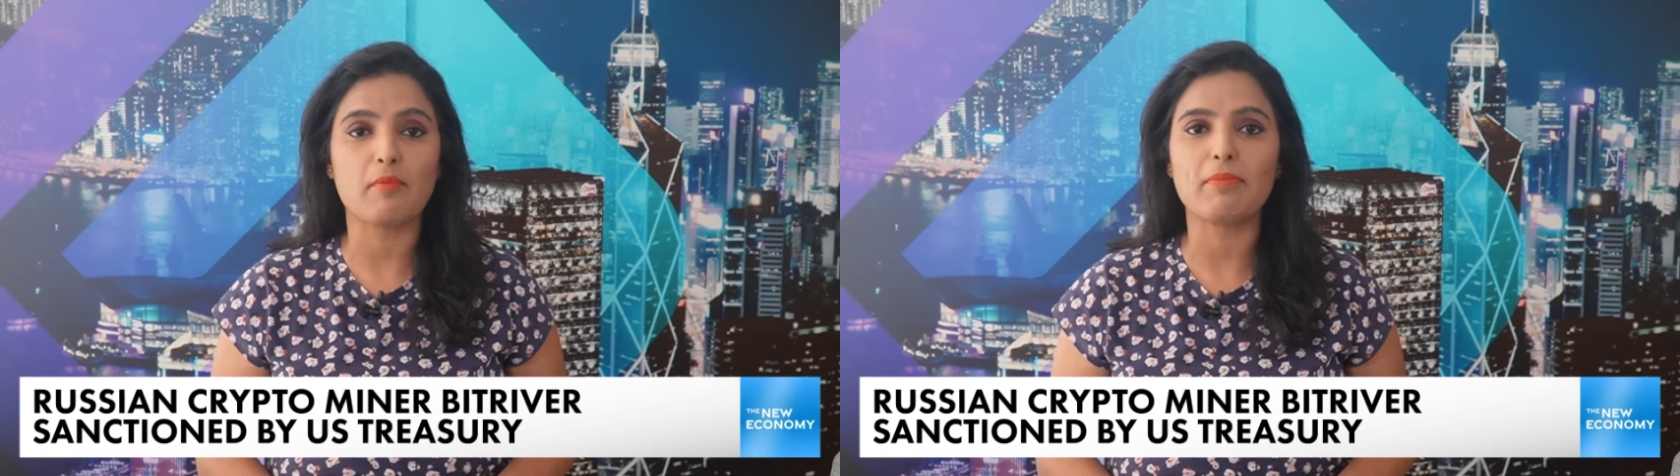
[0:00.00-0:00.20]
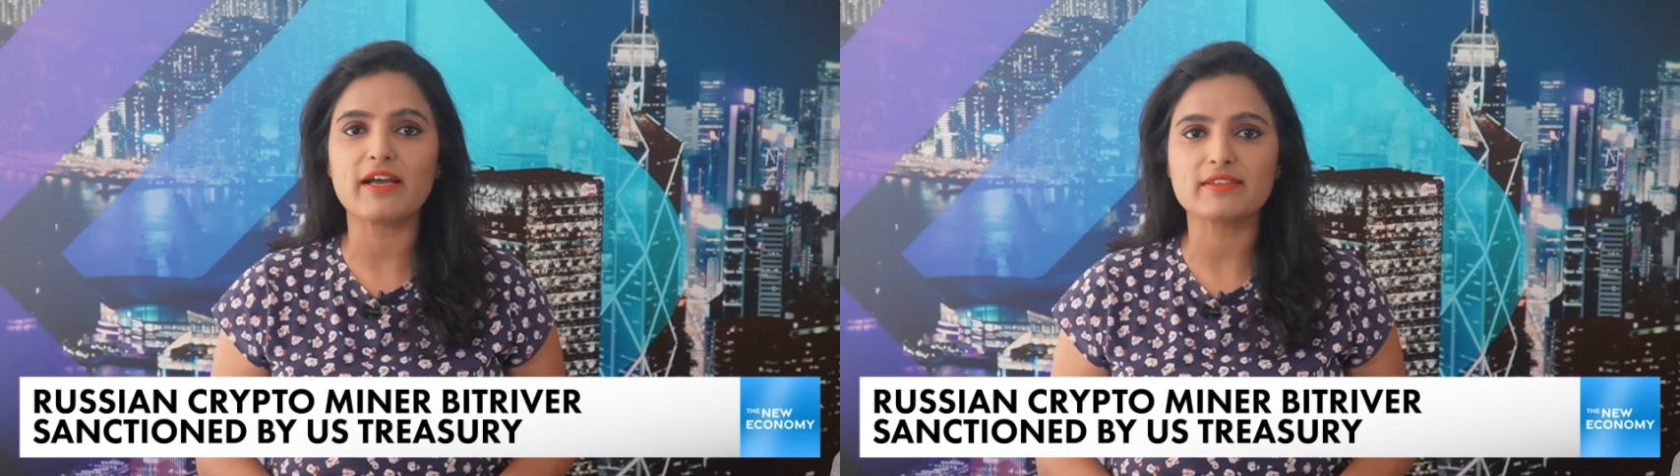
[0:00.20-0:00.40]

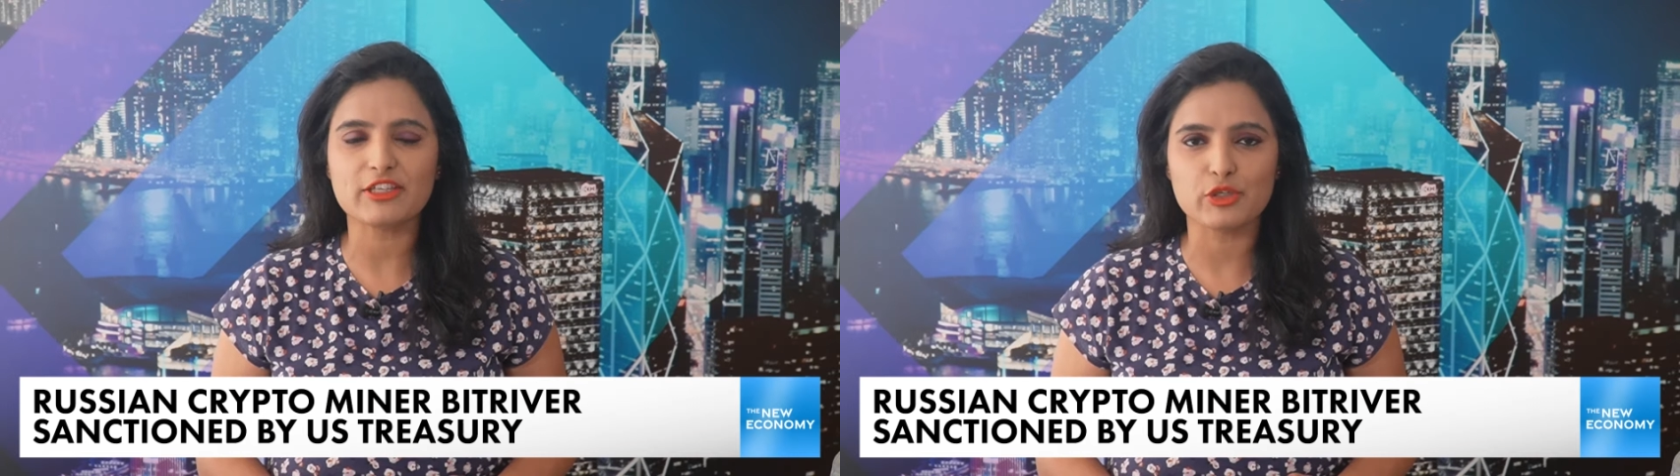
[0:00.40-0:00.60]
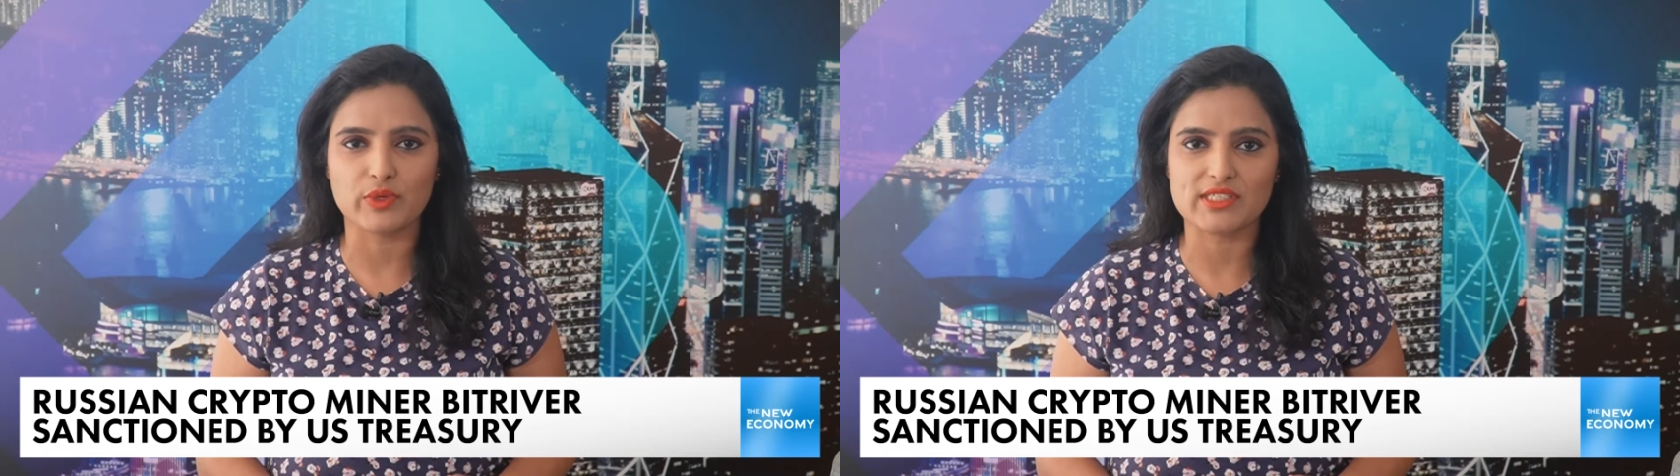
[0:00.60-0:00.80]
by the
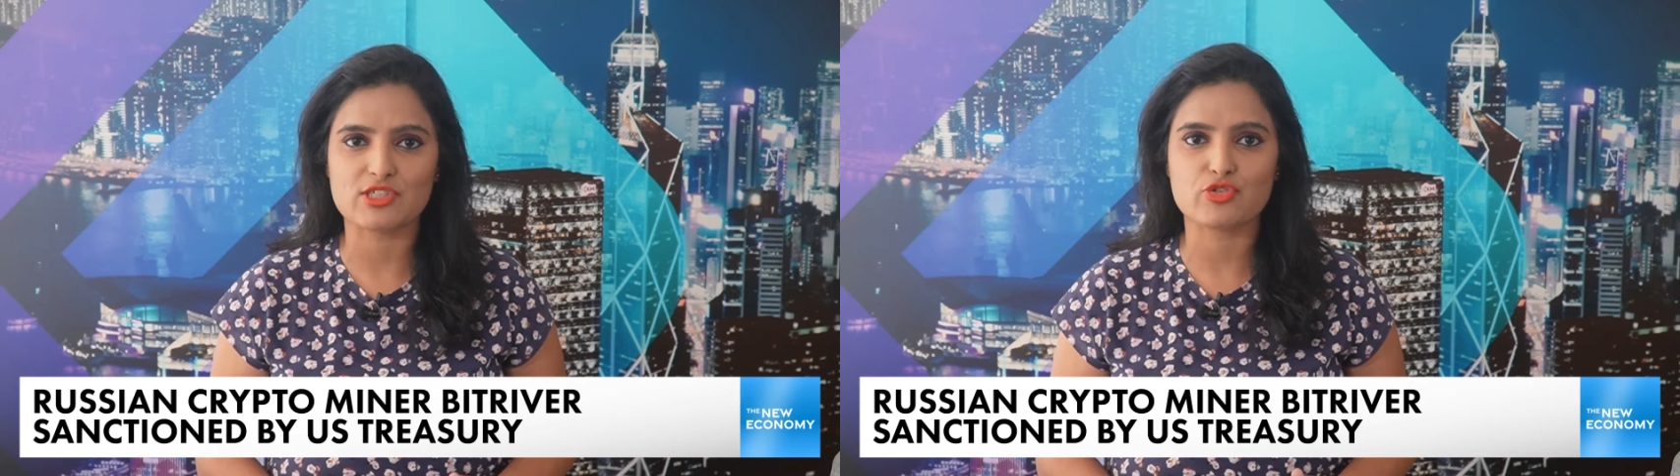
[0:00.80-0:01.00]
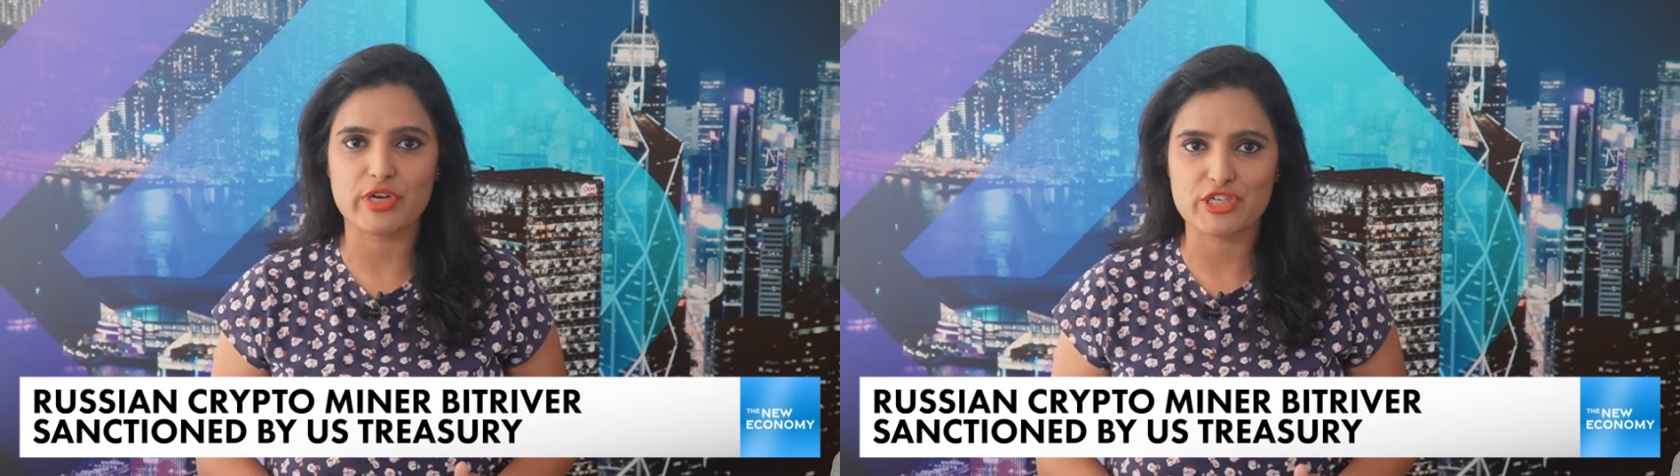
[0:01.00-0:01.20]
US
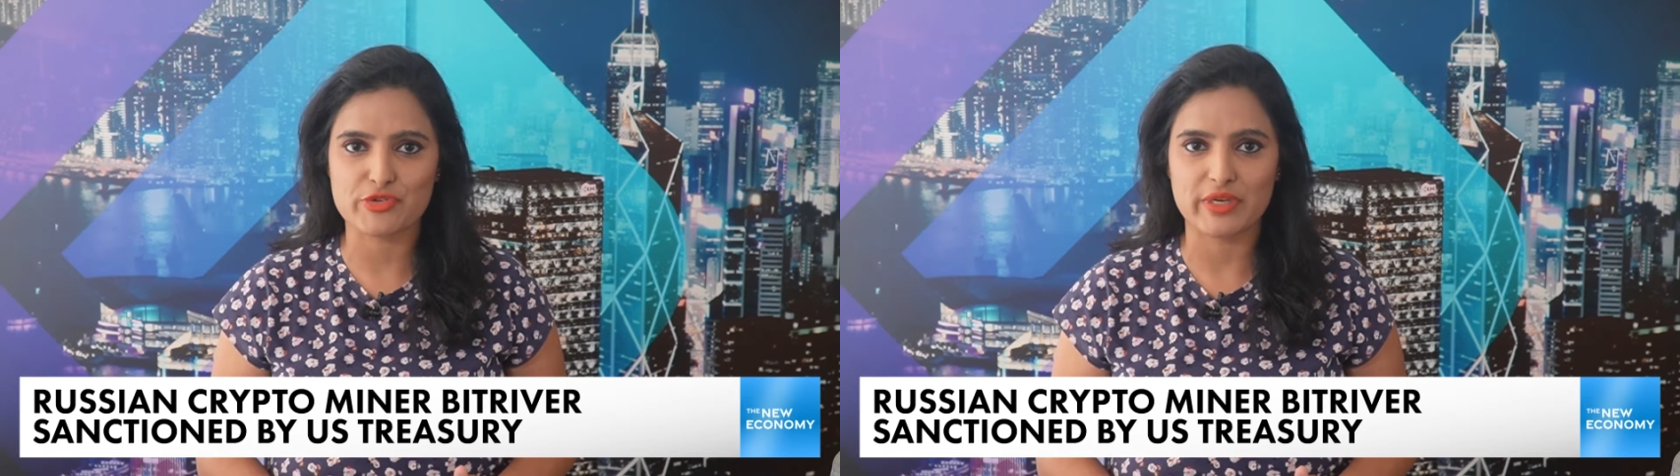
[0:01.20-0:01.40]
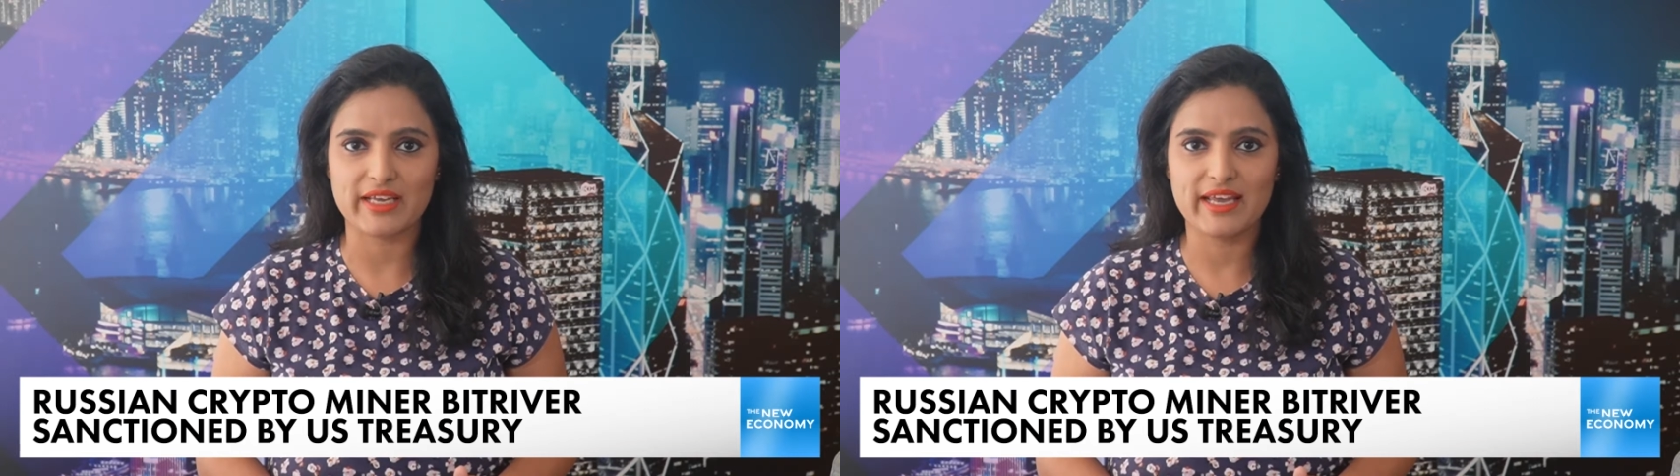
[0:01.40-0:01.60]

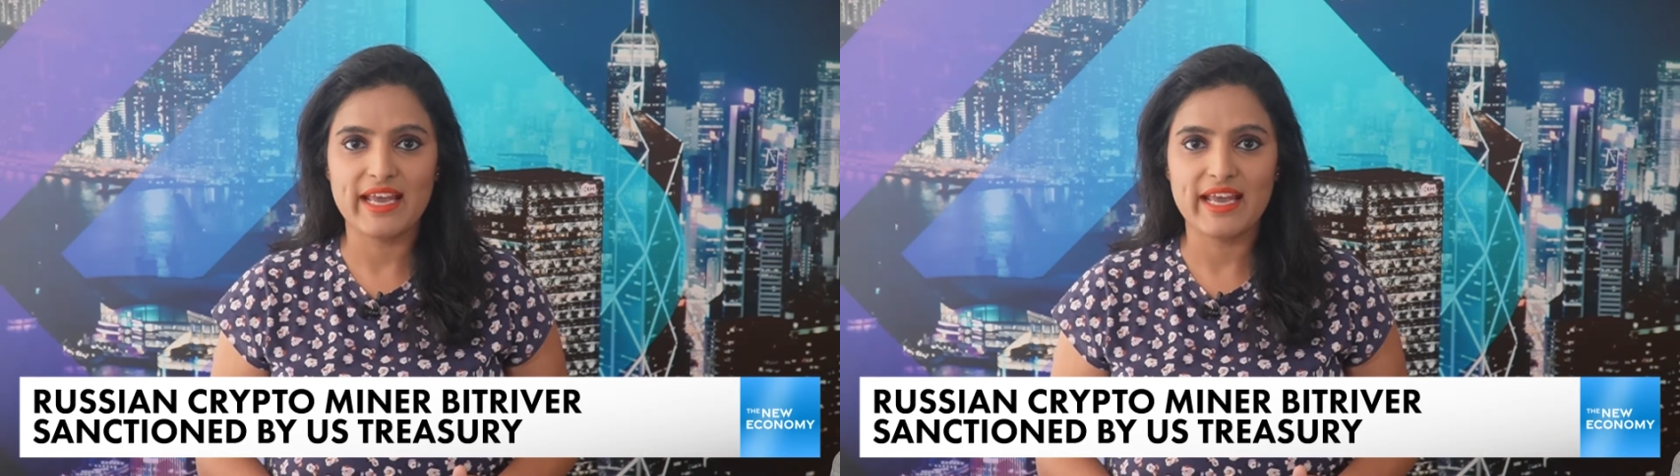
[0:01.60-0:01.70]
Treasury.